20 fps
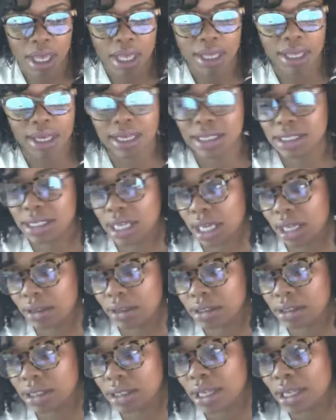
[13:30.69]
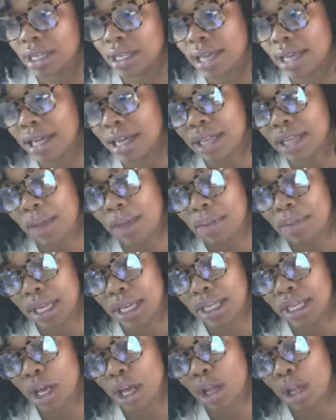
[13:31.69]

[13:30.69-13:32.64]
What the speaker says: Like I said, this is a lot like being a